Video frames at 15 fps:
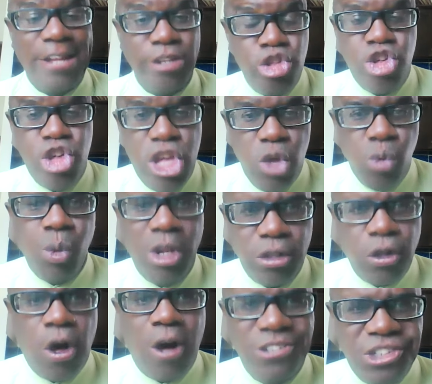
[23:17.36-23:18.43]
and she will
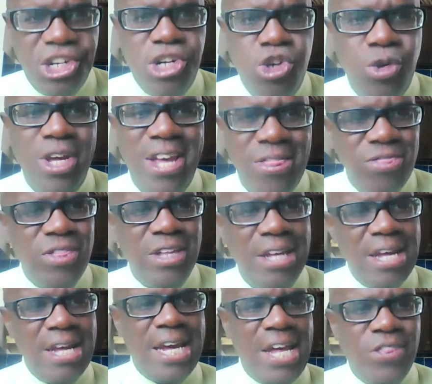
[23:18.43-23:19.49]
continue in the
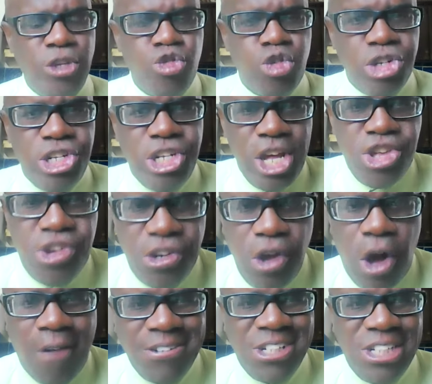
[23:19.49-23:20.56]
in the tradition
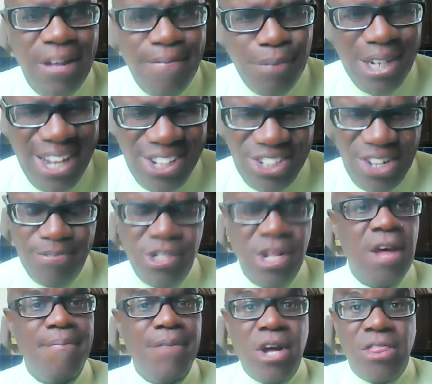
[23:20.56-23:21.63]
of symbolisms
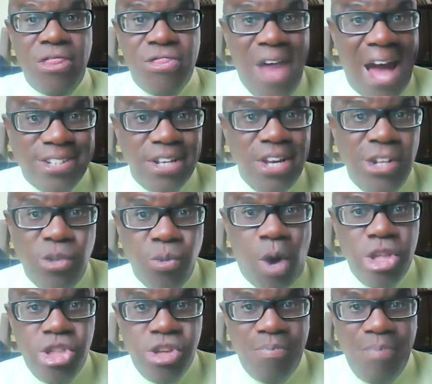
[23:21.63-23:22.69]
because that is
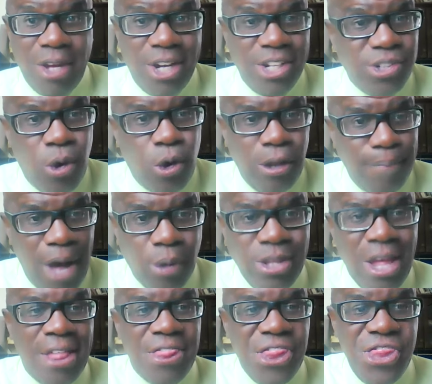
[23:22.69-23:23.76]
what Jamaica is all
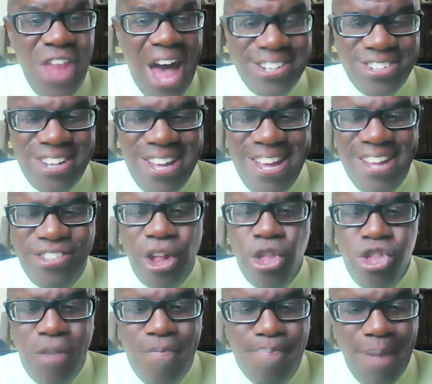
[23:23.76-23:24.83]
about. That is
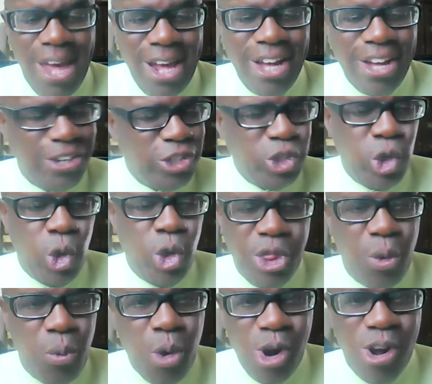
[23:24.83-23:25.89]
Jamaica to
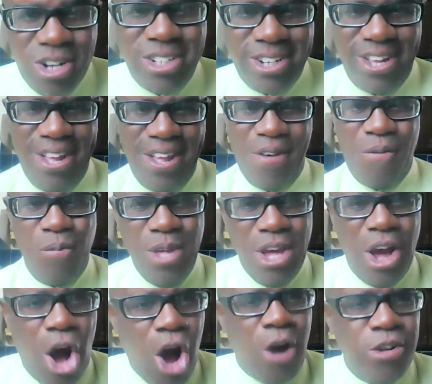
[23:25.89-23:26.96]
the world.
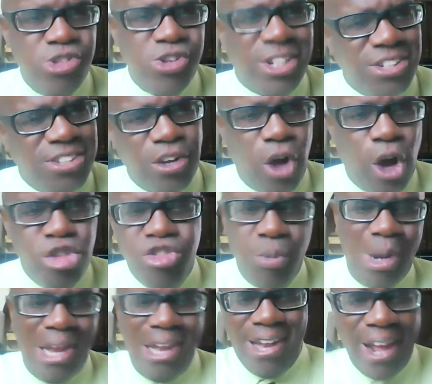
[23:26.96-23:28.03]
We are just a country
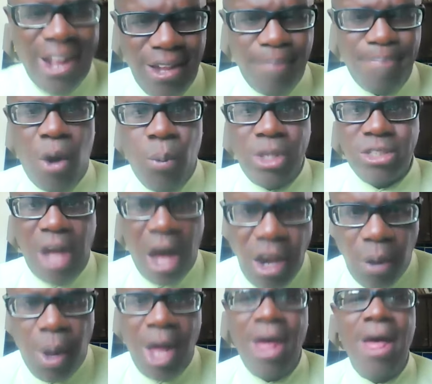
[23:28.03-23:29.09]
with little but with
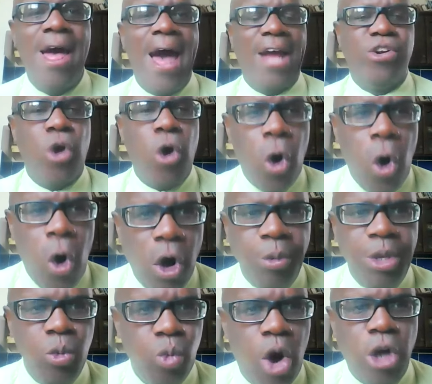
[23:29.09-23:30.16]
tallow. And all
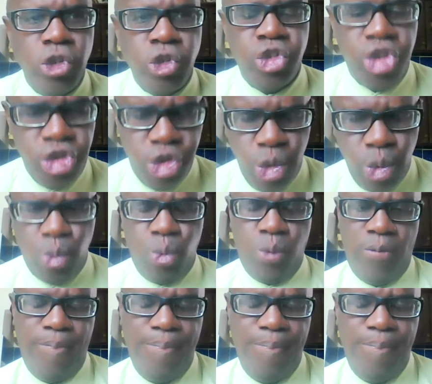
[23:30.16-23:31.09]
we want to do